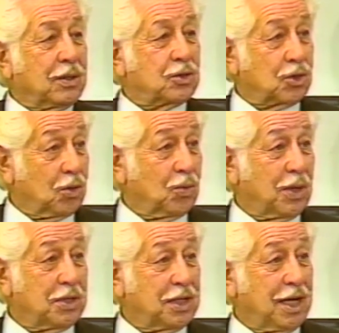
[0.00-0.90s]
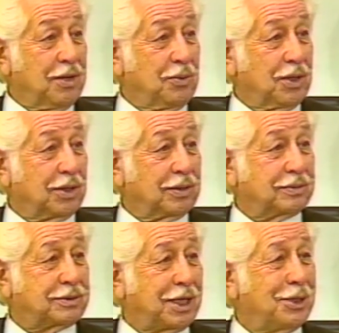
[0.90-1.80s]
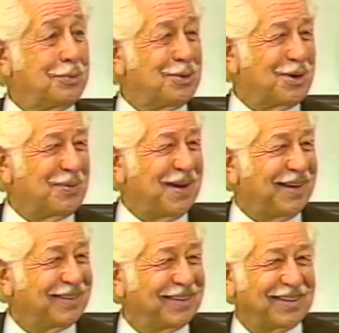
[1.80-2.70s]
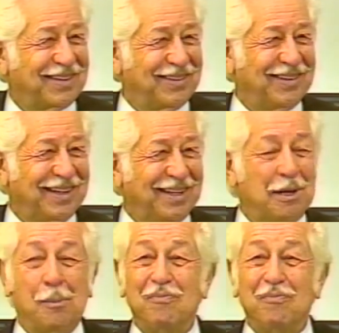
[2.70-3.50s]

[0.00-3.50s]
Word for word: So one day we'll tell you more about chlorella.